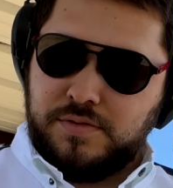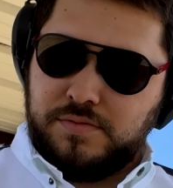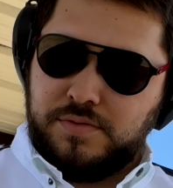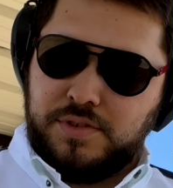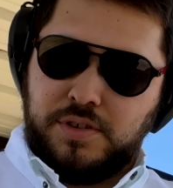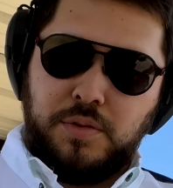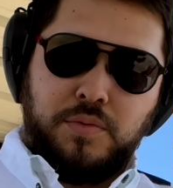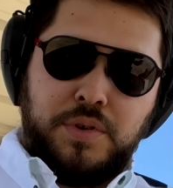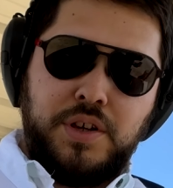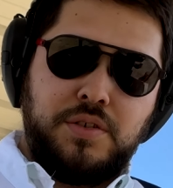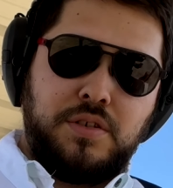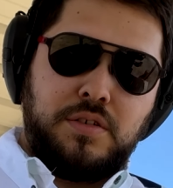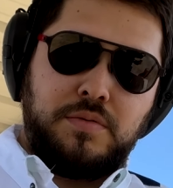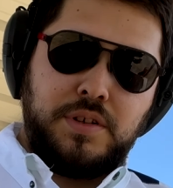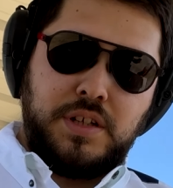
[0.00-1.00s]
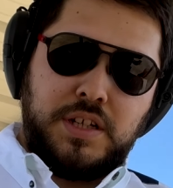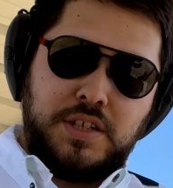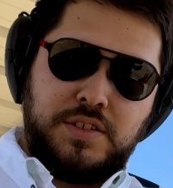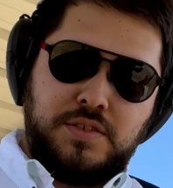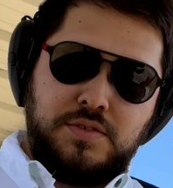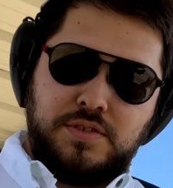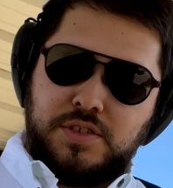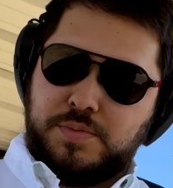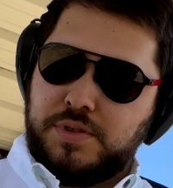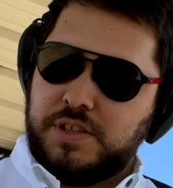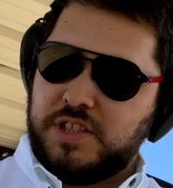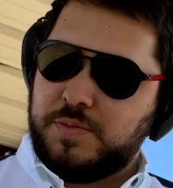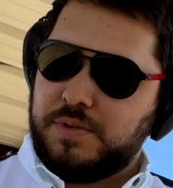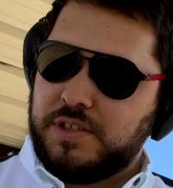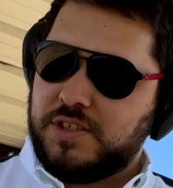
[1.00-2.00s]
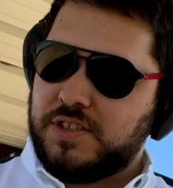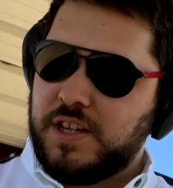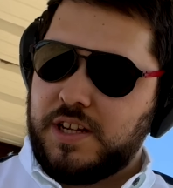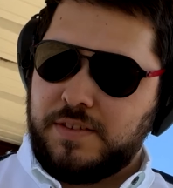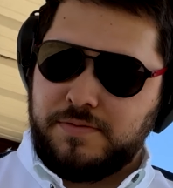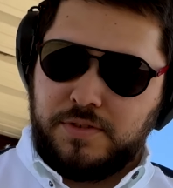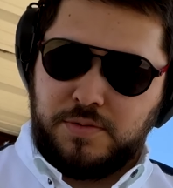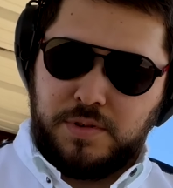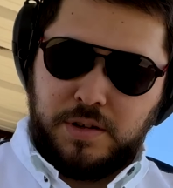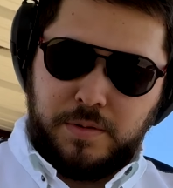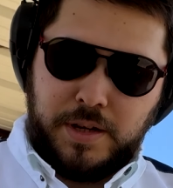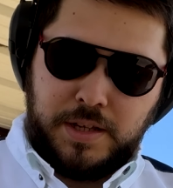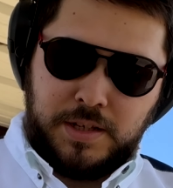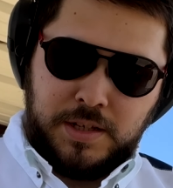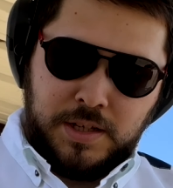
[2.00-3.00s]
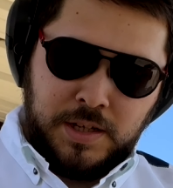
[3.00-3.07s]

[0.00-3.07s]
no recoil really. It's usually pretty, it's pretty steady for 308.